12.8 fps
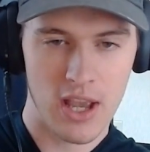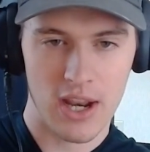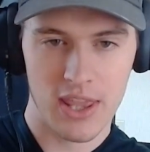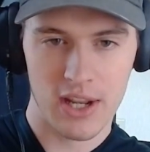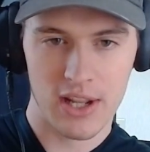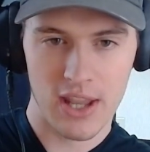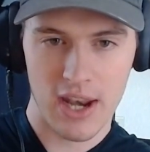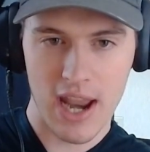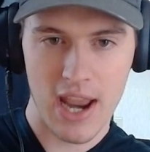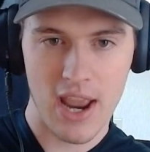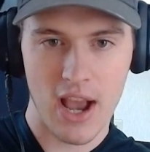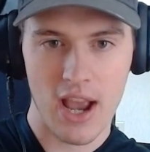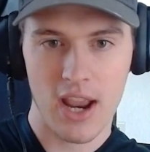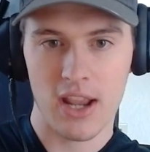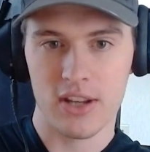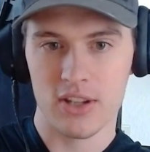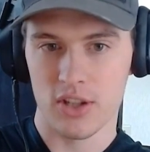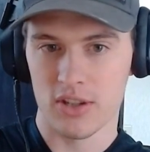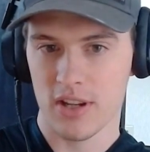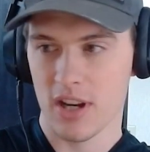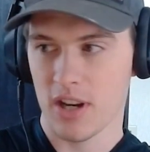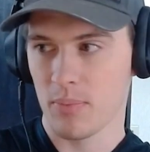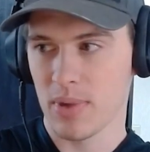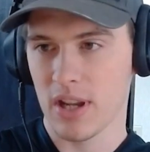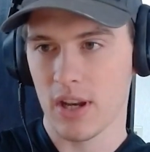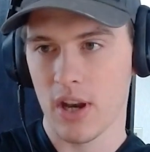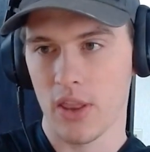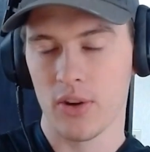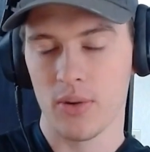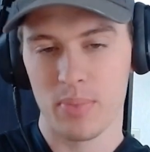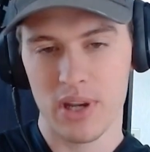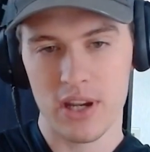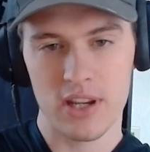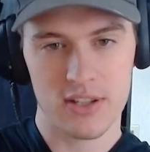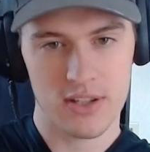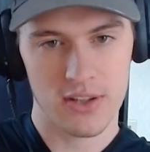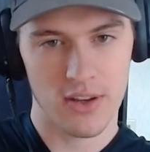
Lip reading: I think that AI is just going to be another piece